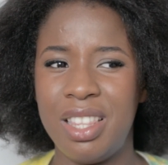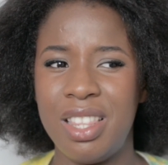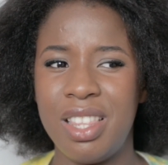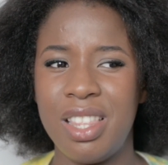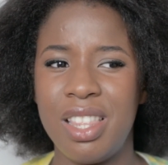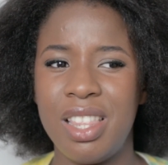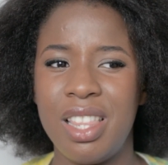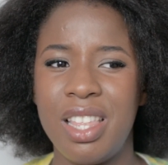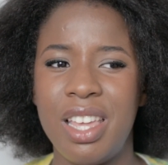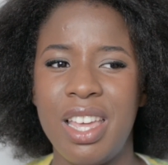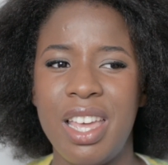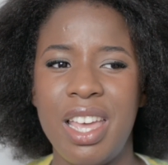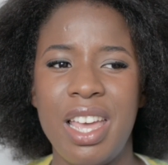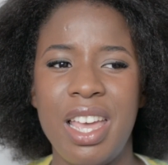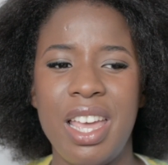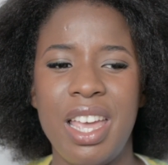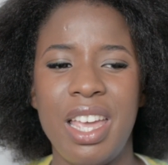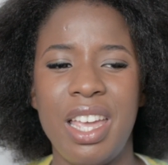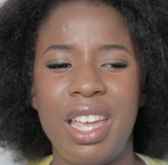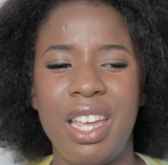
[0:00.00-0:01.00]

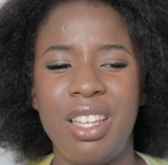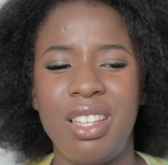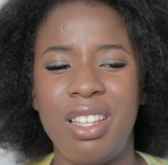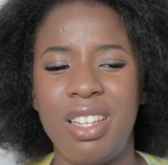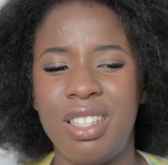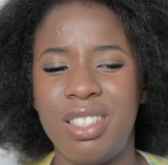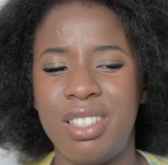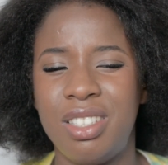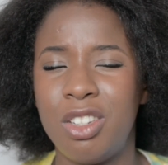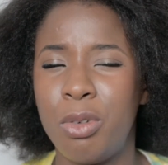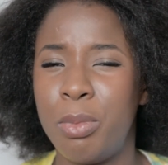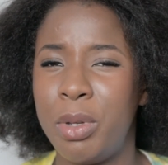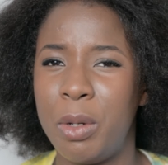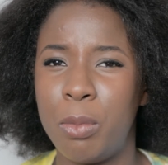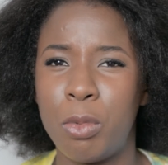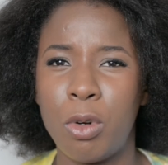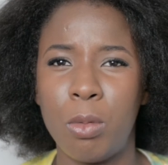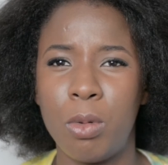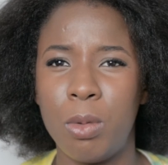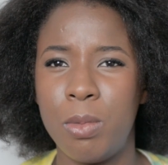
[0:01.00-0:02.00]
there's so many
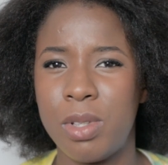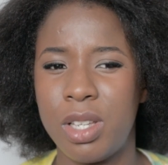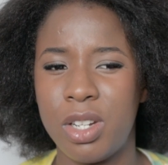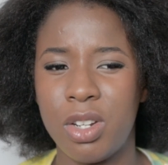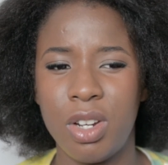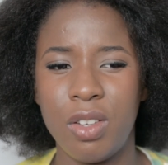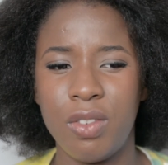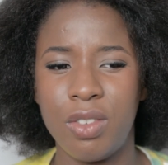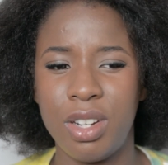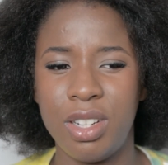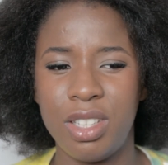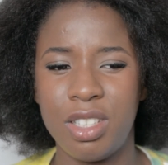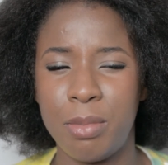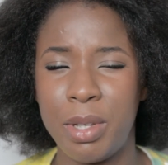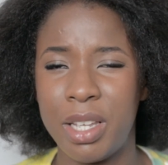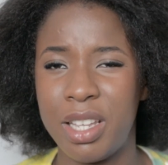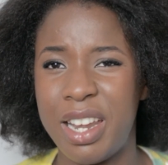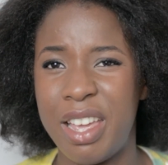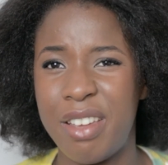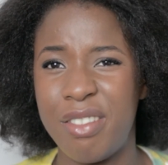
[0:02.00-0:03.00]
problems I don't even need to
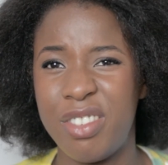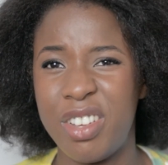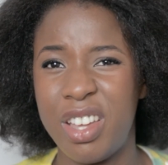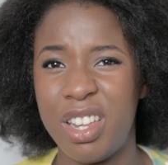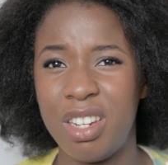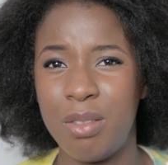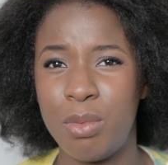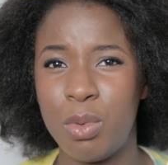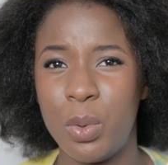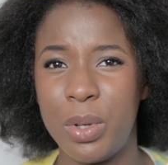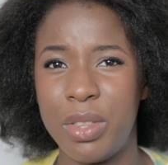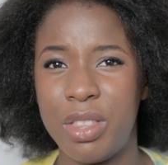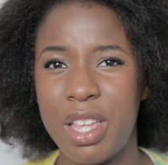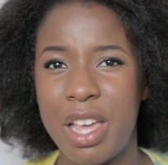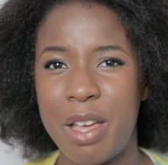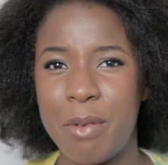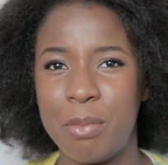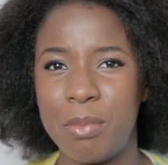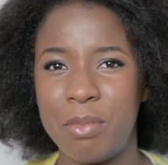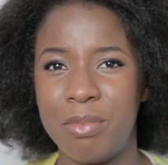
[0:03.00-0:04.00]
make an effort anymore with
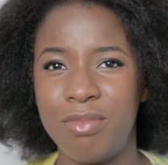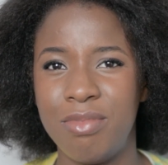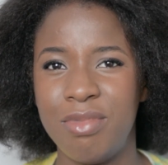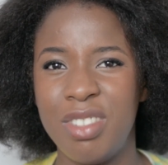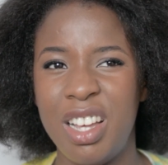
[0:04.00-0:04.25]
them.